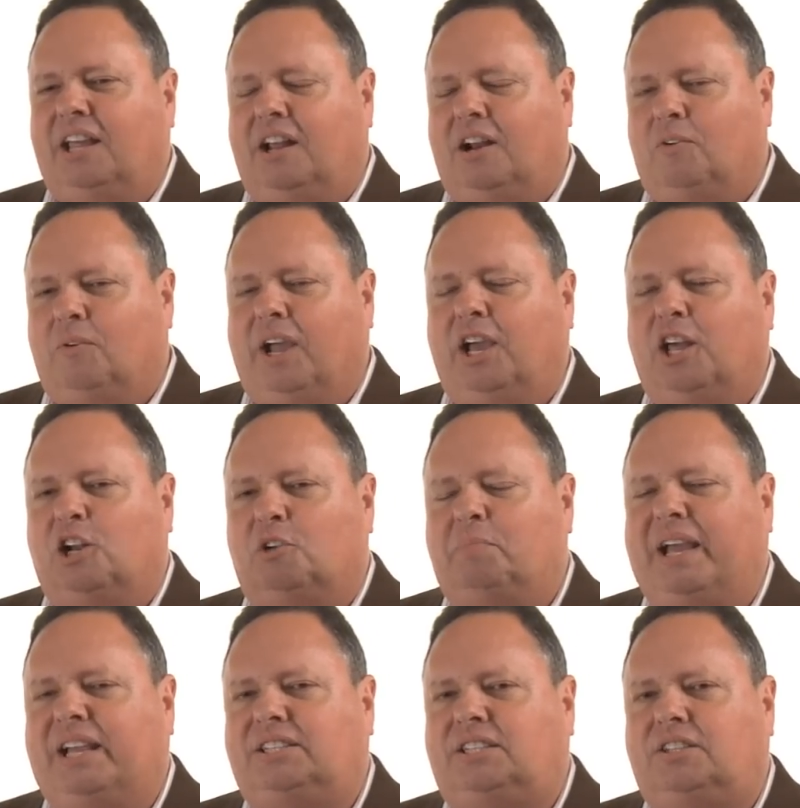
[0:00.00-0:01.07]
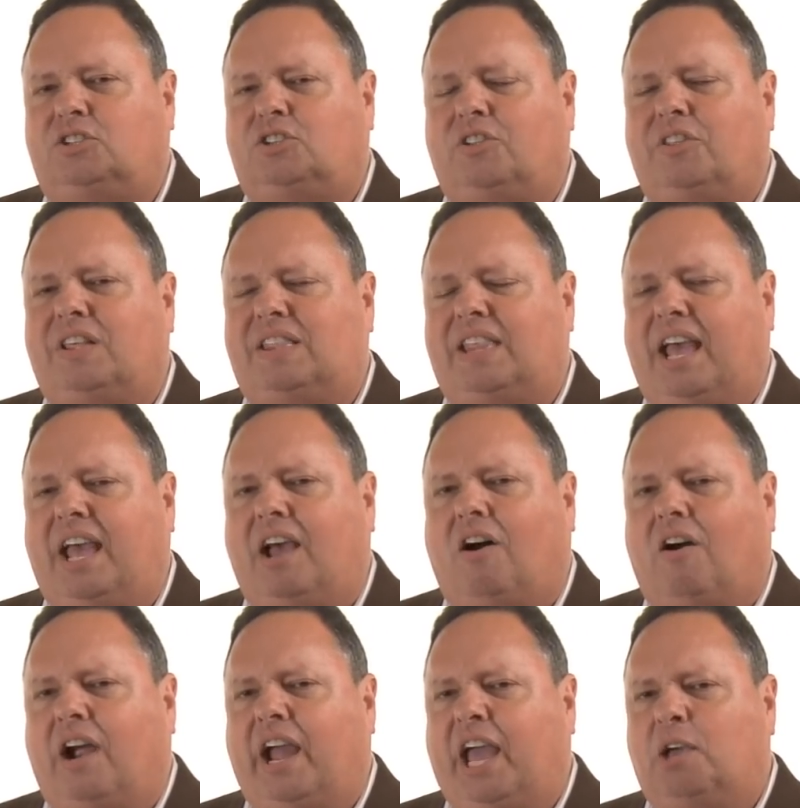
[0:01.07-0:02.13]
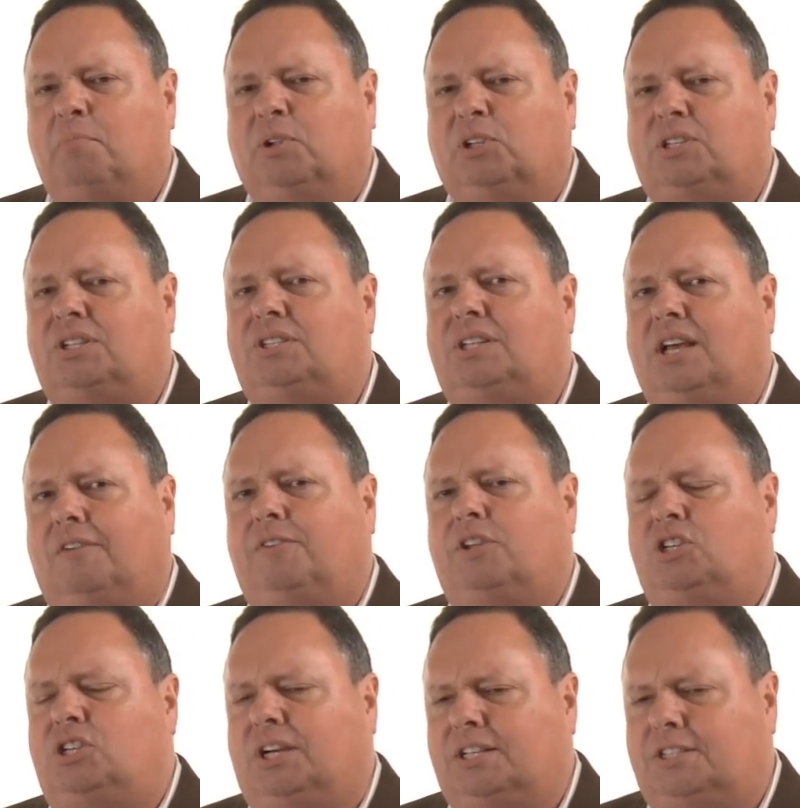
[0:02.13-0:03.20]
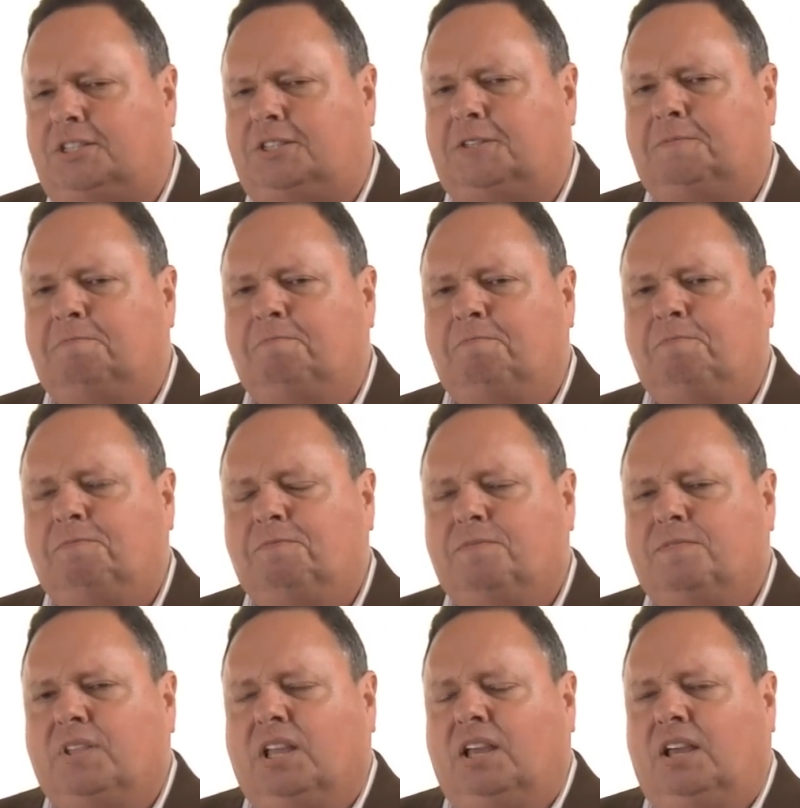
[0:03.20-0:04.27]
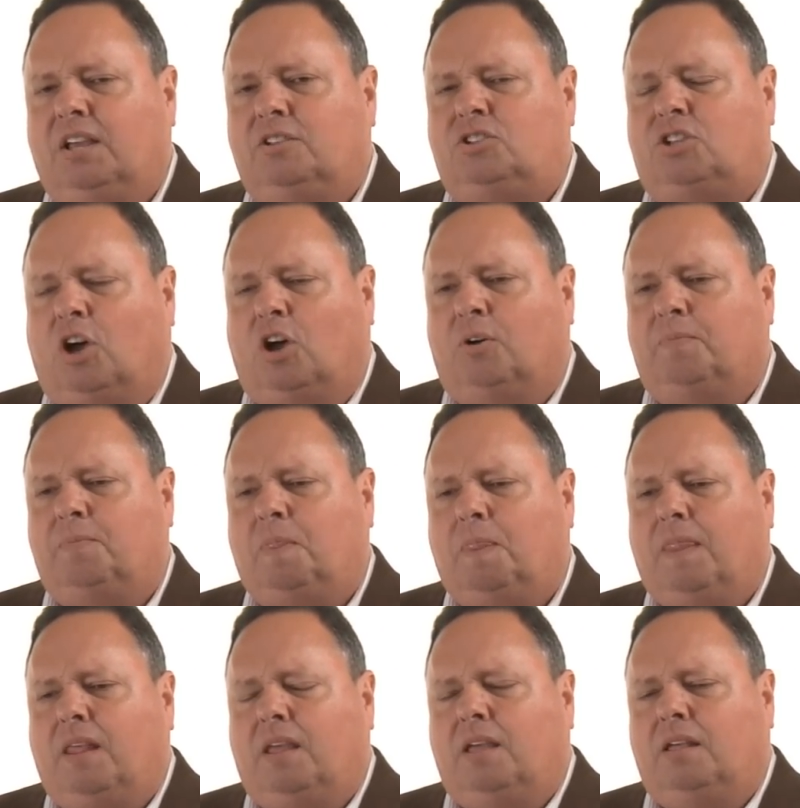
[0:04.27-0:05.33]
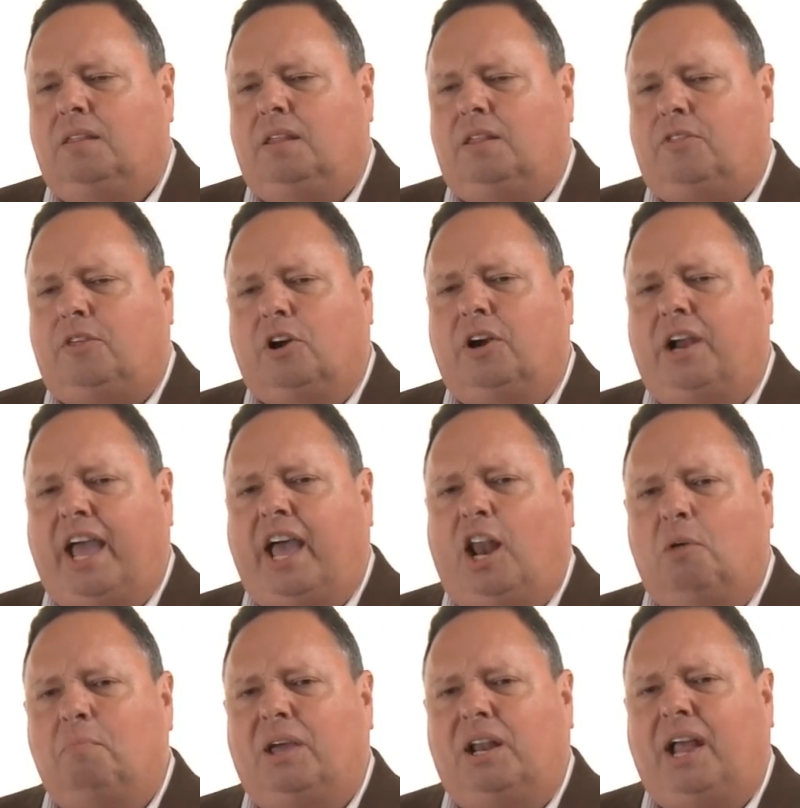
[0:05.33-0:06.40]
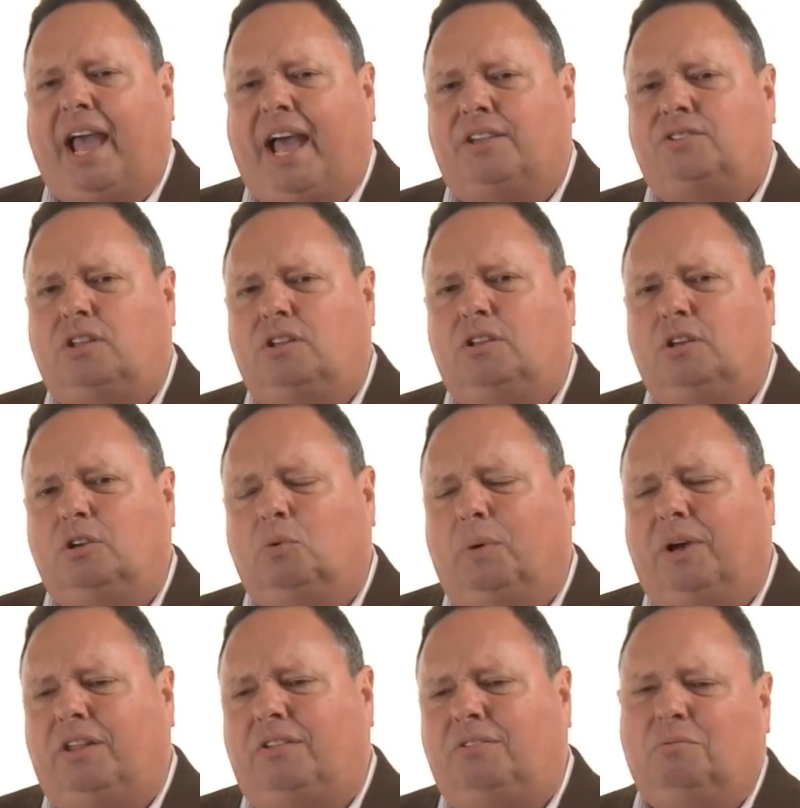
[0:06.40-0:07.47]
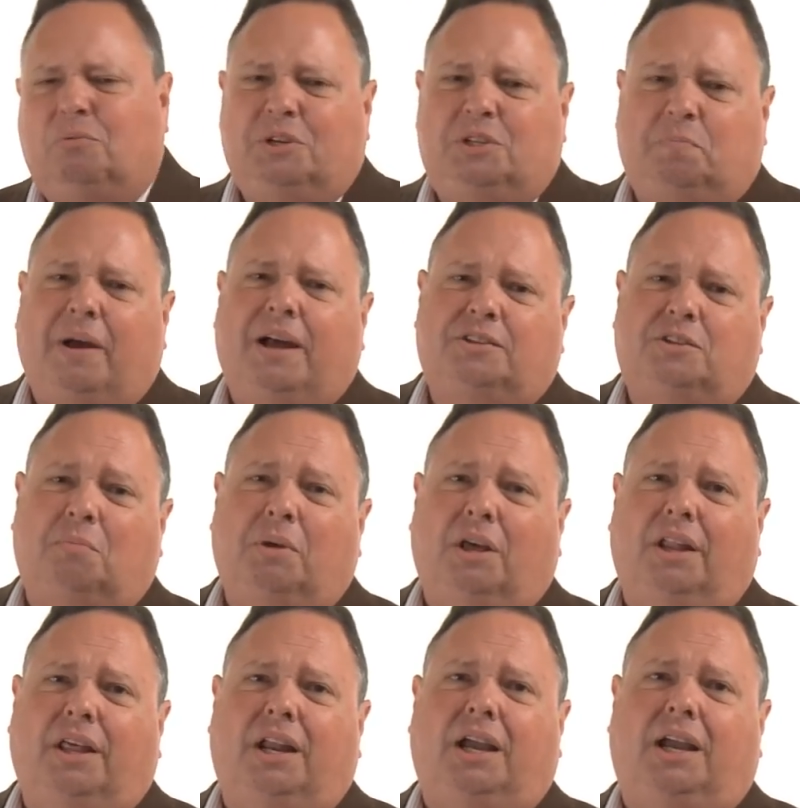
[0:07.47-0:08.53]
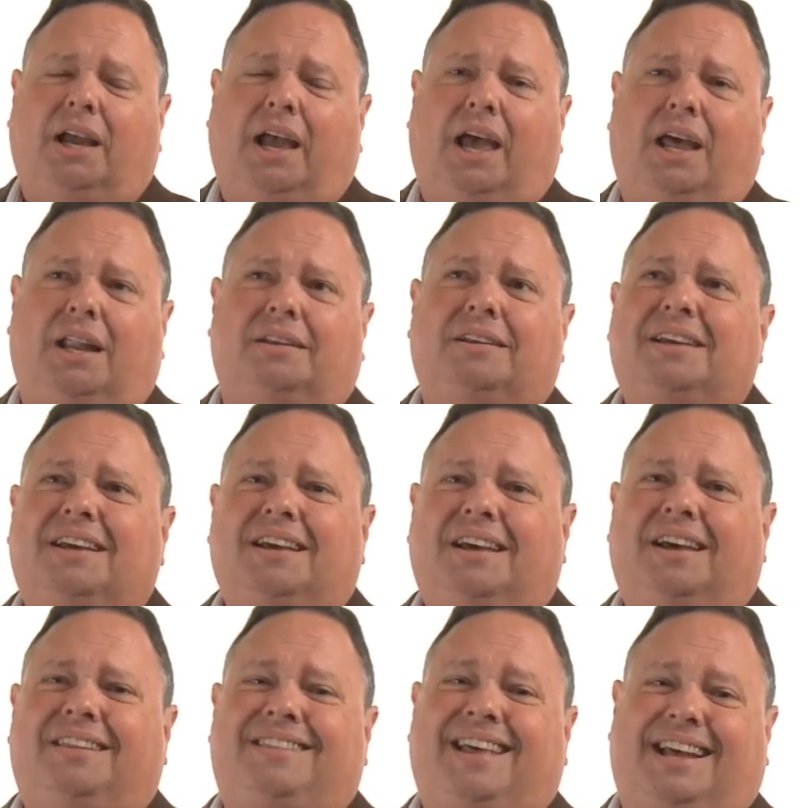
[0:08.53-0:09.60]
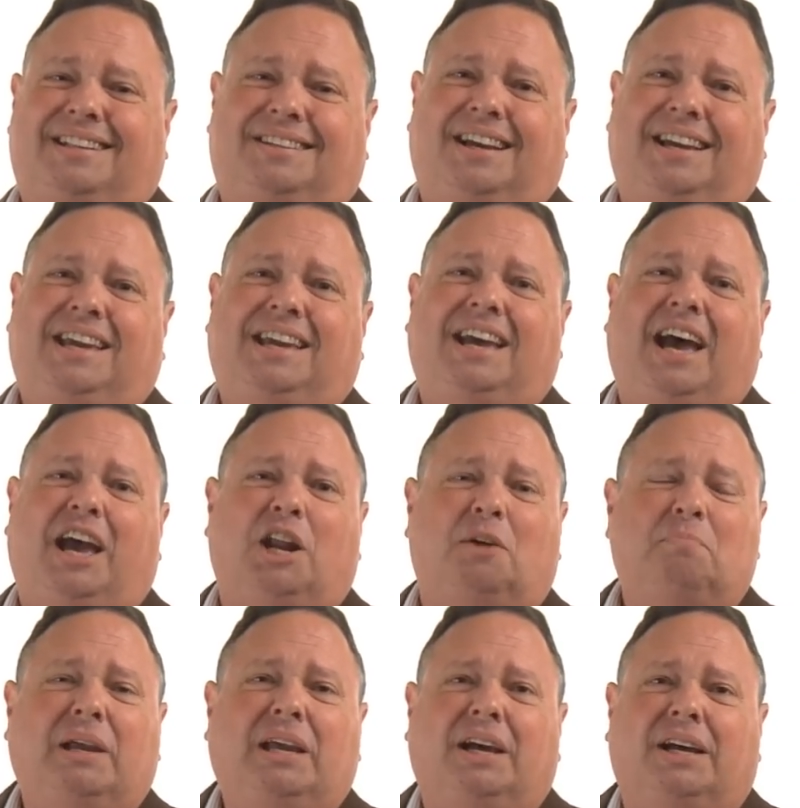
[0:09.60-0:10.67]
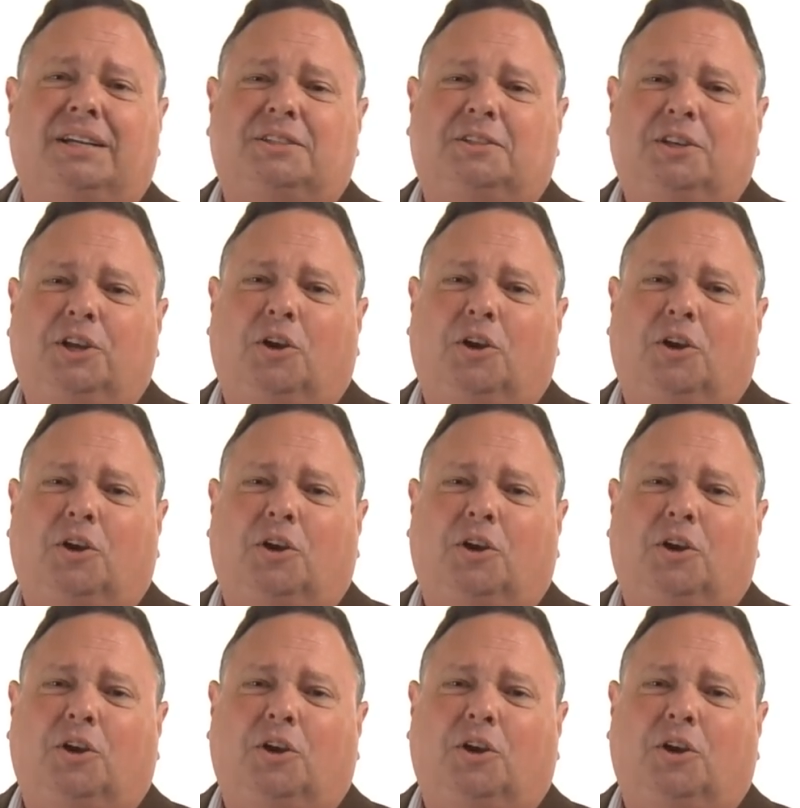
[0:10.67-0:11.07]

and a regular basis so that they are able to self-adjust. So the third element has to do with responsibility, and that's a key item because